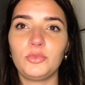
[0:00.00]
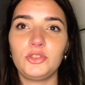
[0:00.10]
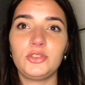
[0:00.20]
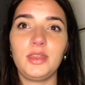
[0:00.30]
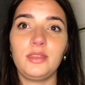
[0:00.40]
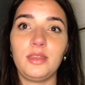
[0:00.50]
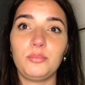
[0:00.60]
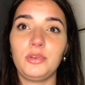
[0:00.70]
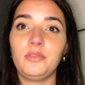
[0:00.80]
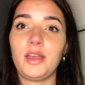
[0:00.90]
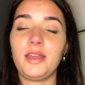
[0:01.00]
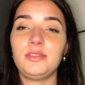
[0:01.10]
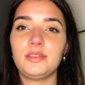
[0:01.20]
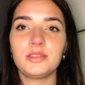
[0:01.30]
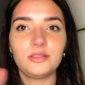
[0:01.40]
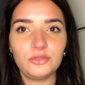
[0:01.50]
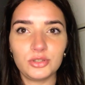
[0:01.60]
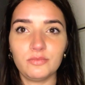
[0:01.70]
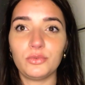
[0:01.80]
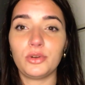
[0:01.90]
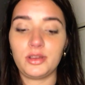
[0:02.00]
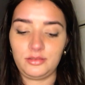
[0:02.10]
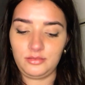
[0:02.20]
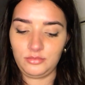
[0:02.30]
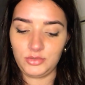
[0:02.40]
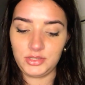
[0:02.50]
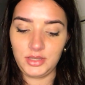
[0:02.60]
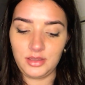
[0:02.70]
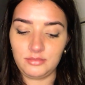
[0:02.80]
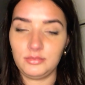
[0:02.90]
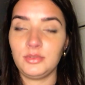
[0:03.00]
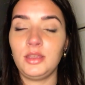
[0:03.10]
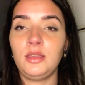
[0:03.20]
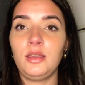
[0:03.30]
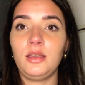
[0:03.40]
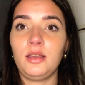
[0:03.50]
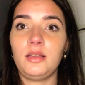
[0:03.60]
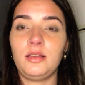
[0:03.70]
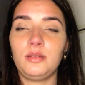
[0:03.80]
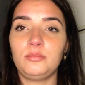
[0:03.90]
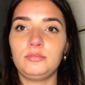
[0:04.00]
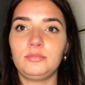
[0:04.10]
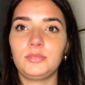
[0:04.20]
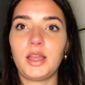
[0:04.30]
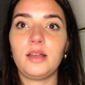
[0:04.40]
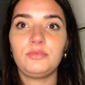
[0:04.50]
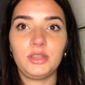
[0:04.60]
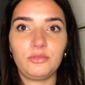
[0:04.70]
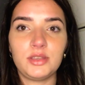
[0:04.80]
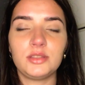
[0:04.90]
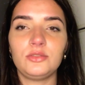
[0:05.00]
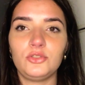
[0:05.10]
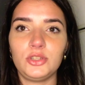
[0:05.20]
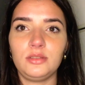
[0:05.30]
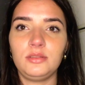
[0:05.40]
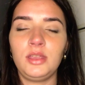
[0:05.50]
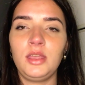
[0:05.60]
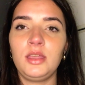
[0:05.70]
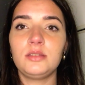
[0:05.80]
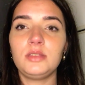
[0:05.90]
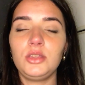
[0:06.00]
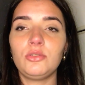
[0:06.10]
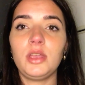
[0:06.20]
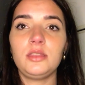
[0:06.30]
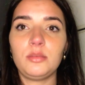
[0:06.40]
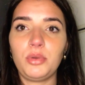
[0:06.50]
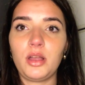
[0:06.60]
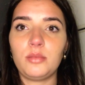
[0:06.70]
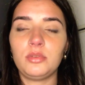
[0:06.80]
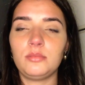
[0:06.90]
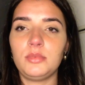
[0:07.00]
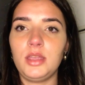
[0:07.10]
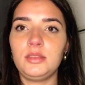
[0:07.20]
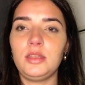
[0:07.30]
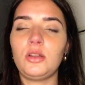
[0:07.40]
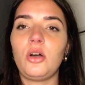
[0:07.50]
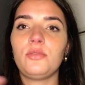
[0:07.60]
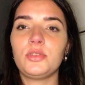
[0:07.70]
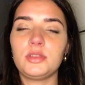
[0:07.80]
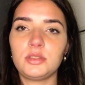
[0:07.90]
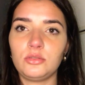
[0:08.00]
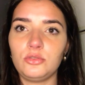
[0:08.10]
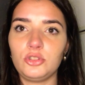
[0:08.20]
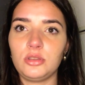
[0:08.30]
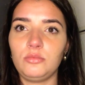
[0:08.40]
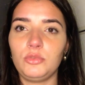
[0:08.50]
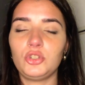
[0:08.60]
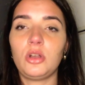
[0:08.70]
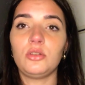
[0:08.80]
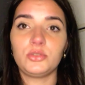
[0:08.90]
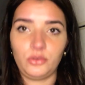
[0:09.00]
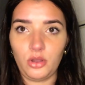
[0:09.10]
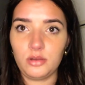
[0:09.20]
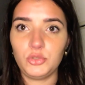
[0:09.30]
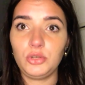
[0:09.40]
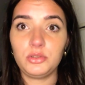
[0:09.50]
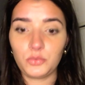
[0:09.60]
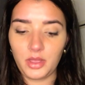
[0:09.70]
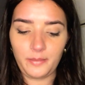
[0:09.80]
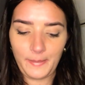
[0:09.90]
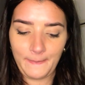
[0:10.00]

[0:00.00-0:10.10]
which they then provide the solution for. Once again, conflict resolution. They create the problem and then offer the solution, which also harms you as well.